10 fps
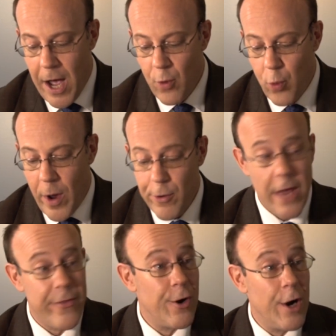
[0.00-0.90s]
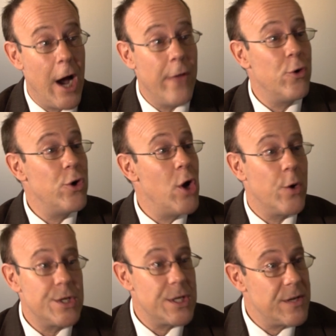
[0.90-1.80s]
whether or not there are other
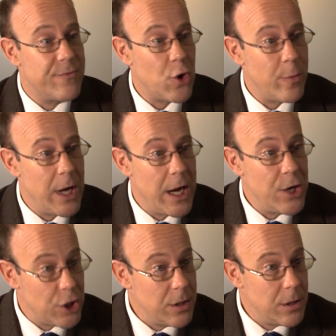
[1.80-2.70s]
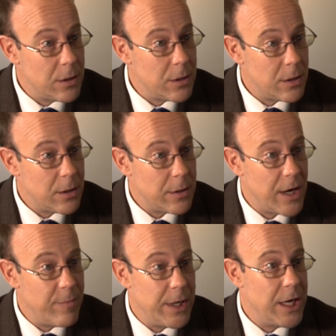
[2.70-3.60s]
notices of termination
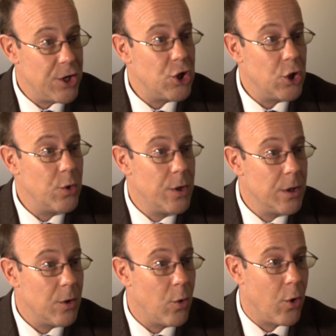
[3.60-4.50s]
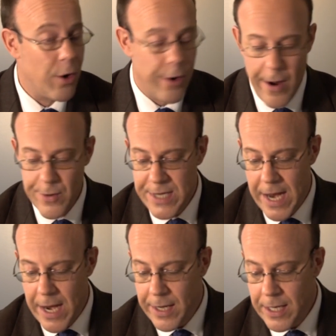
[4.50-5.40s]
that have been issued or are
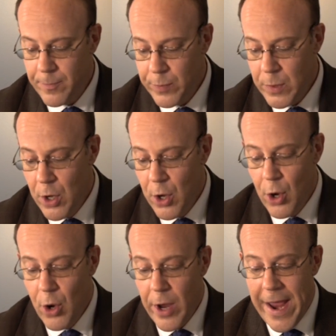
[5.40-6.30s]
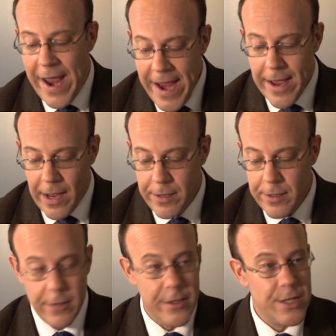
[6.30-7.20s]
outstanding,
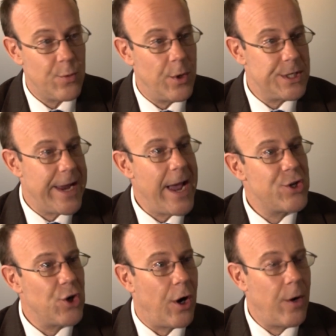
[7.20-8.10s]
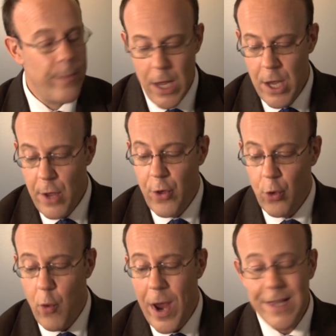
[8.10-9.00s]
and this one's a catch-all, the
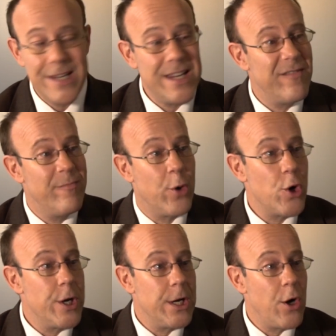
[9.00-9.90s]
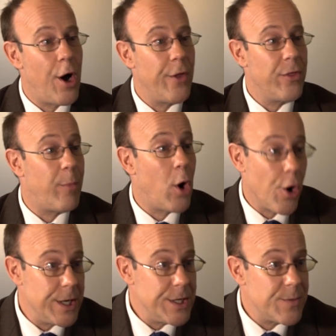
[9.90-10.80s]
relative burden on the
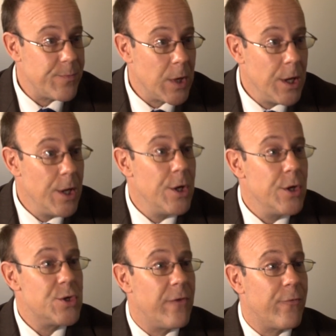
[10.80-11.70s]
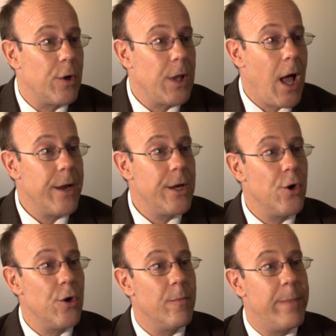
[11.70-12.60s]
parties. So for a lot of
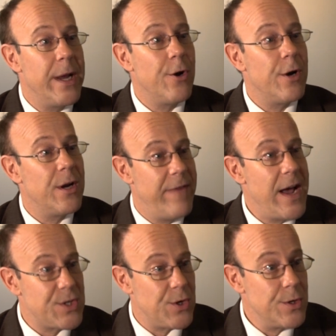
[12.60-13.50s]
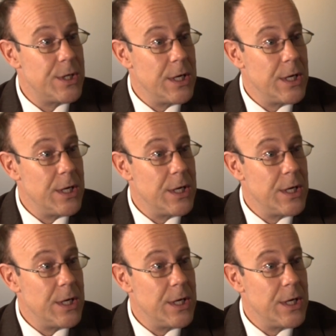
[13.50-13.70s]
your bigger investors,